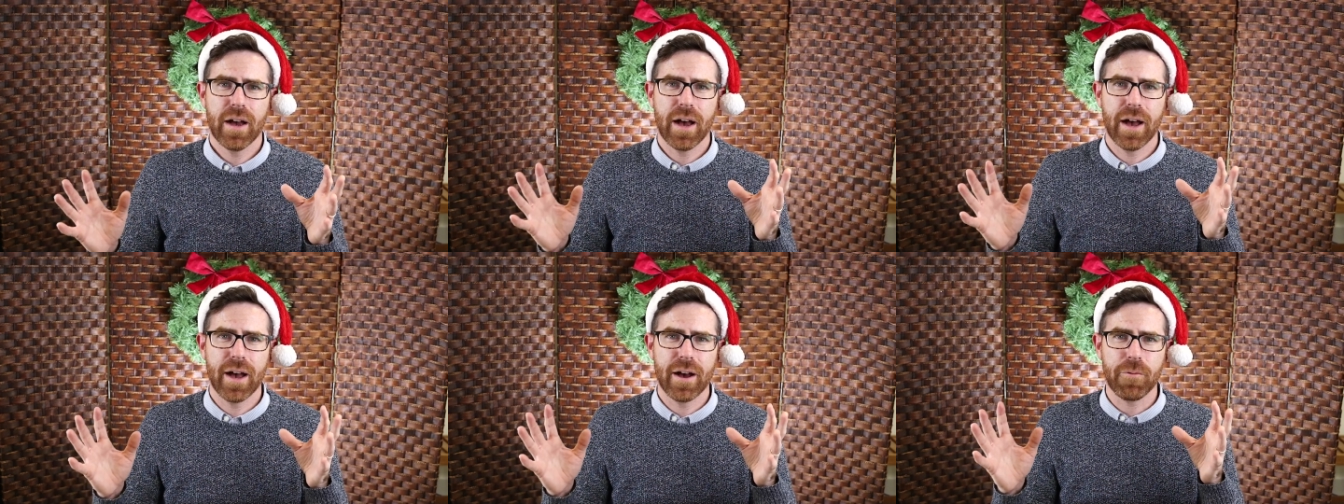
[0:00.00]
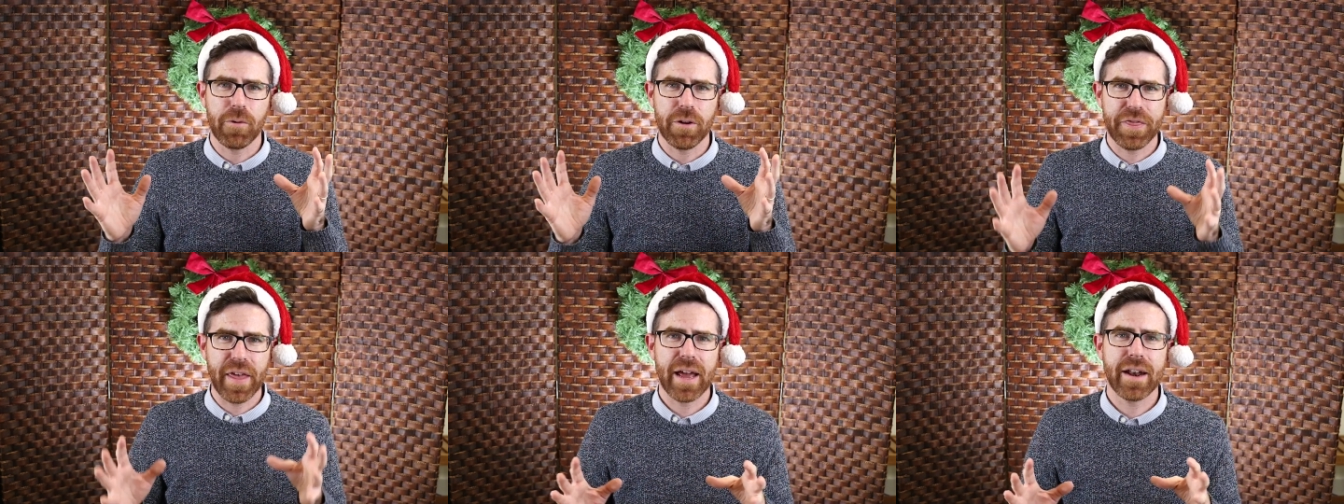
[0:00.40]
uh,
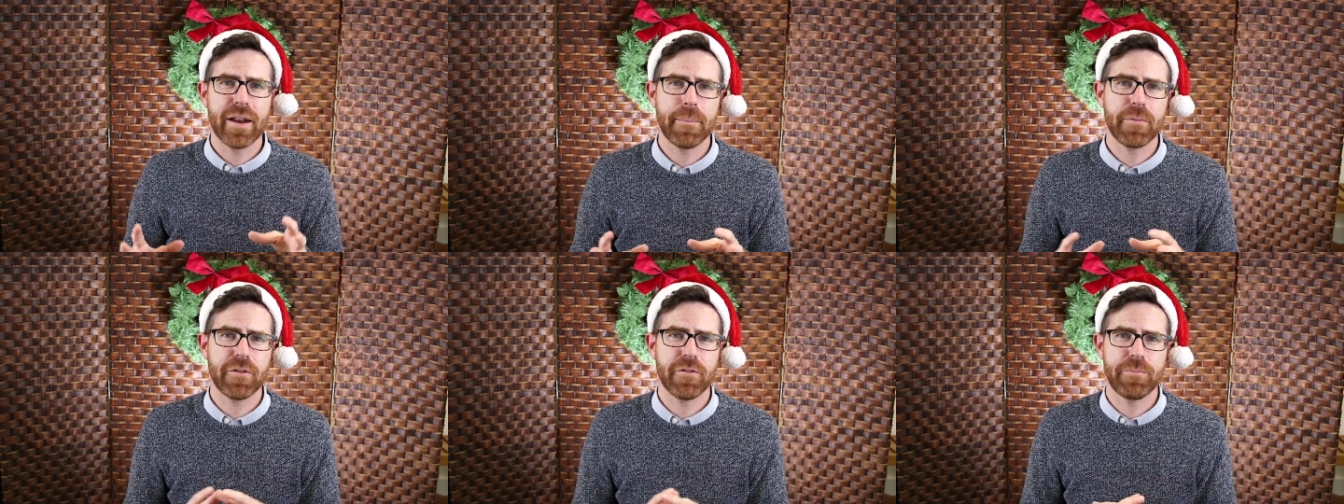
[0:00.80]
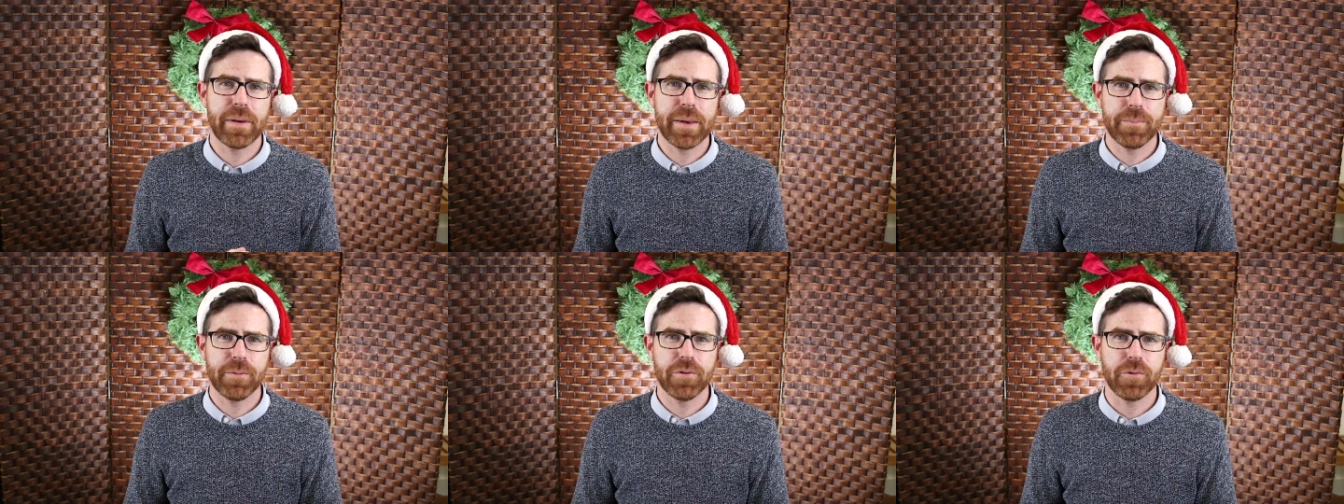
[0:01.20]
with that number of
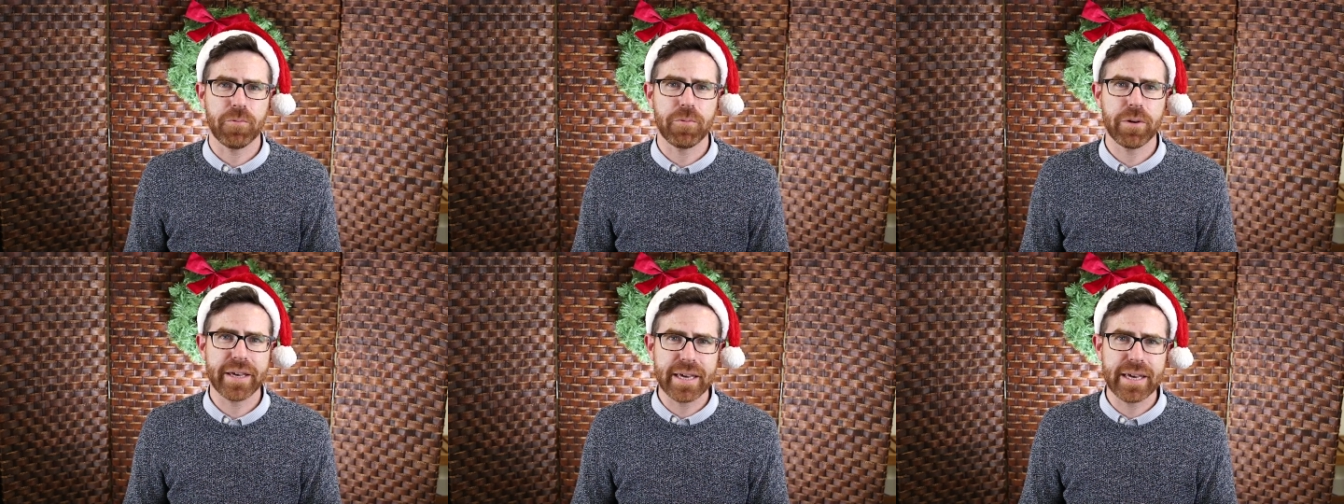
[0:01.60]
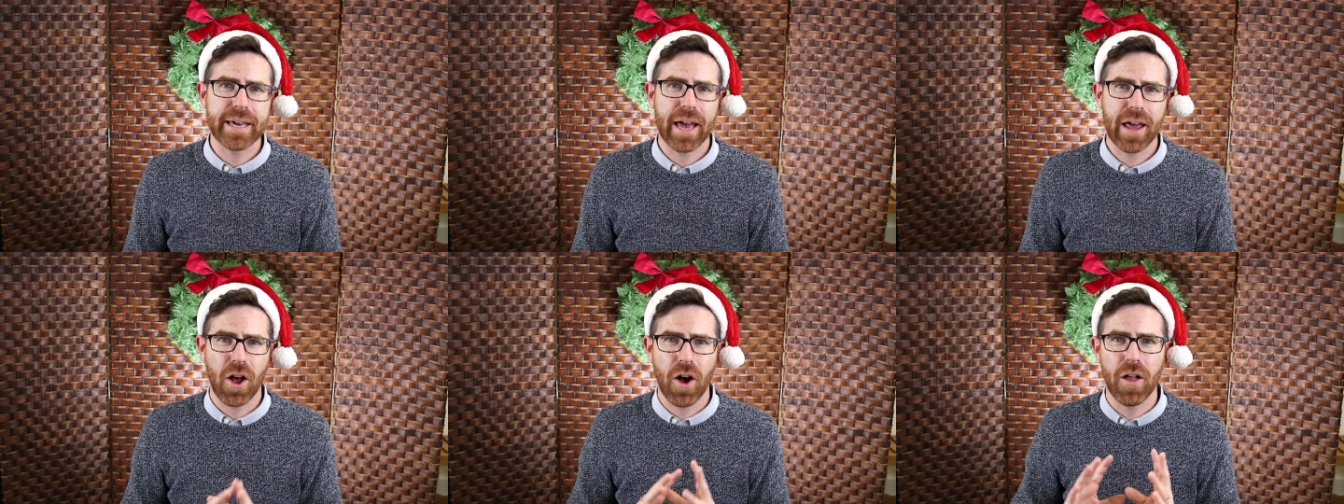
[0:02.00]
people, we can
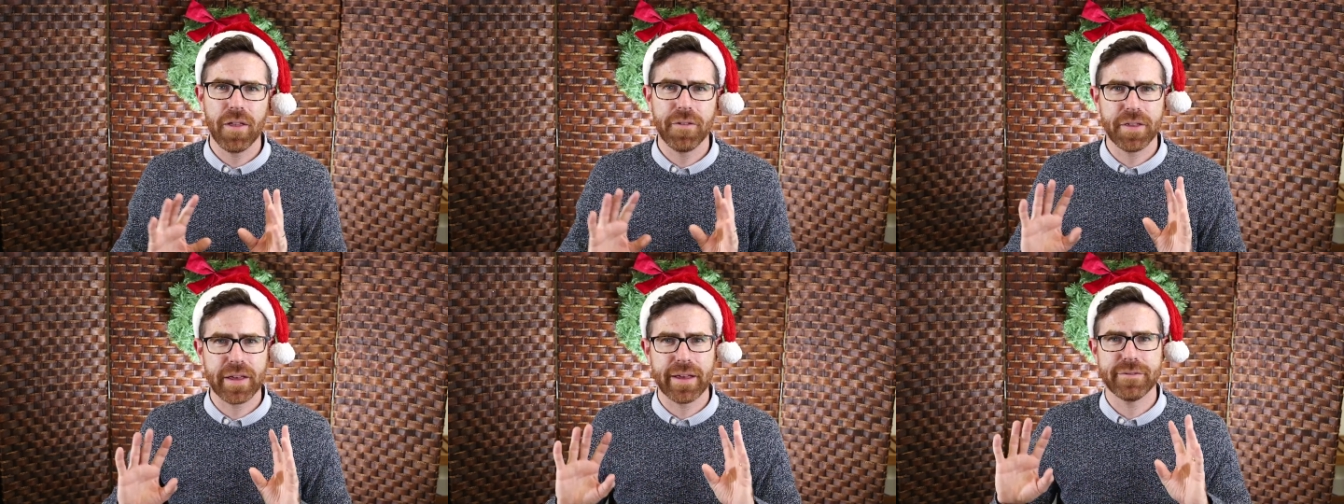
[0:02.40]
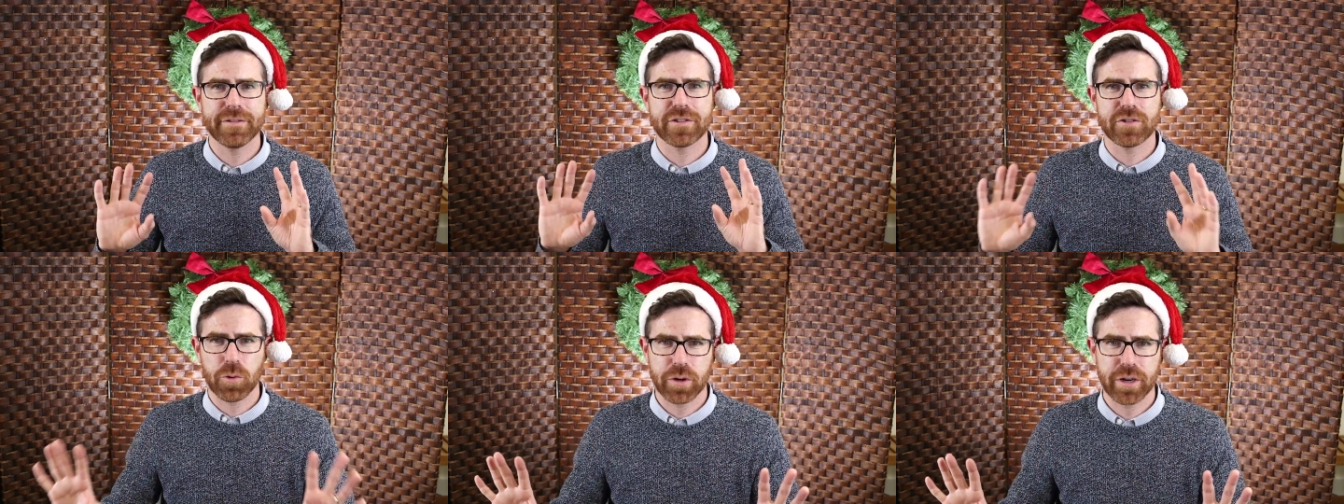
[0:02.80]
get all of the gifts
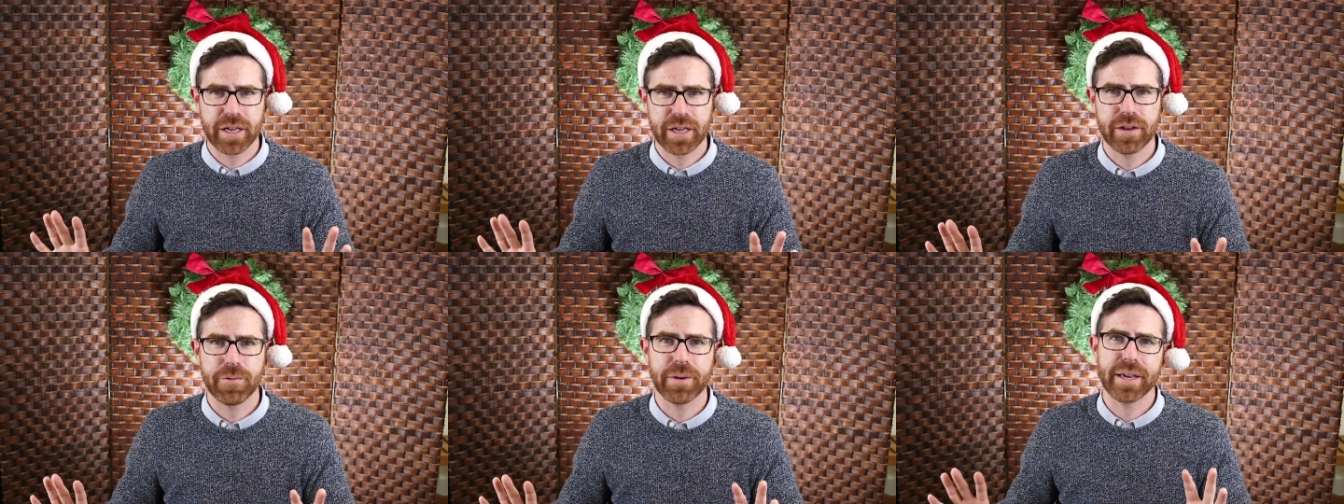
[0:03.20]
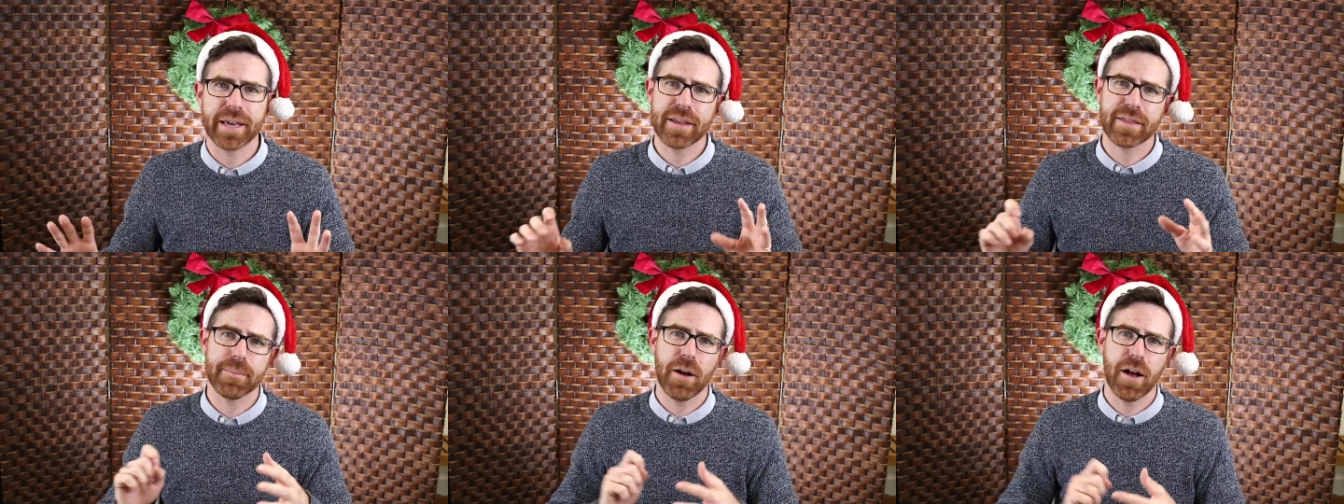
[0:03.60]
sorted, we can
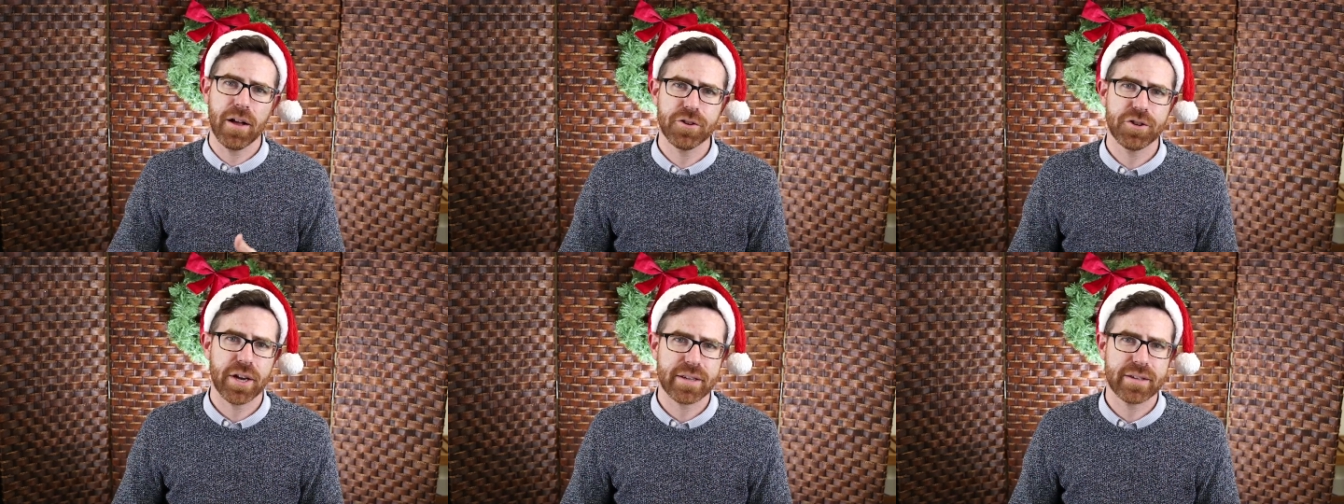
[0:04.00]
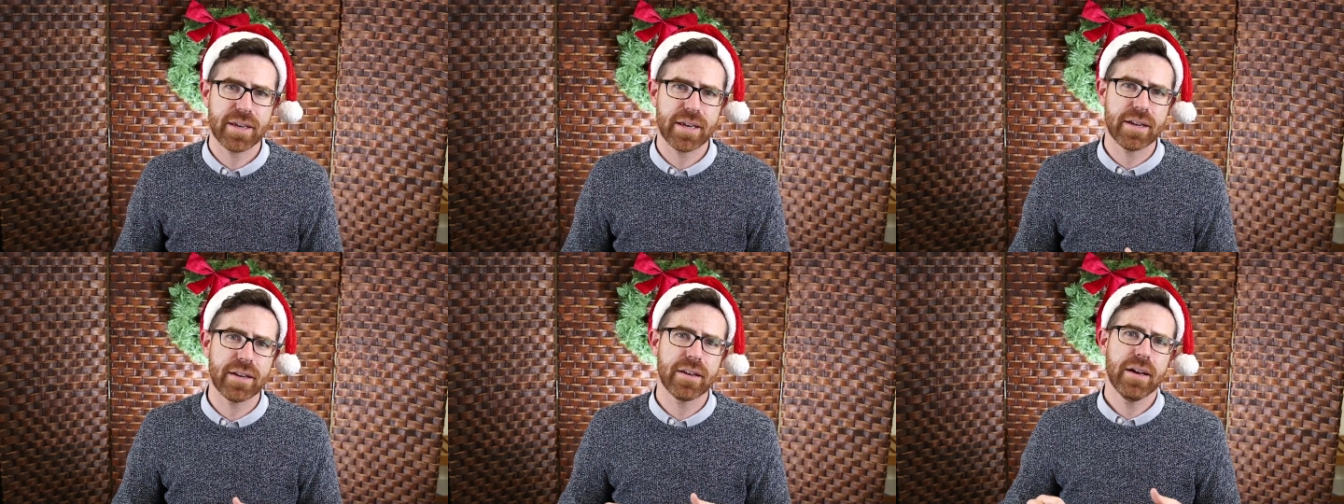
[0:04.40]
get them all checked
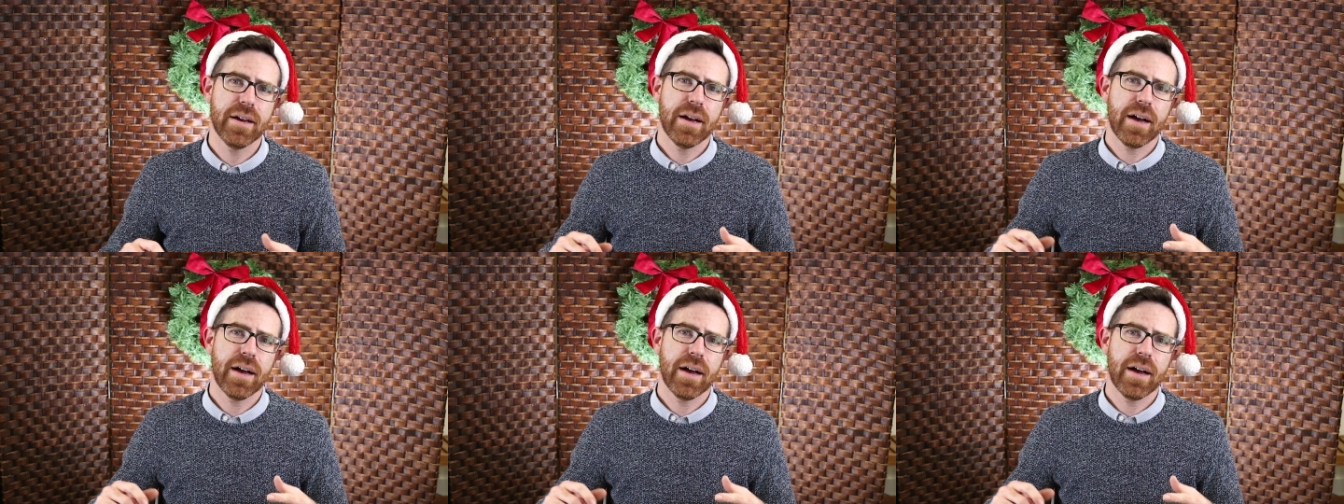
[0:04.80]
in,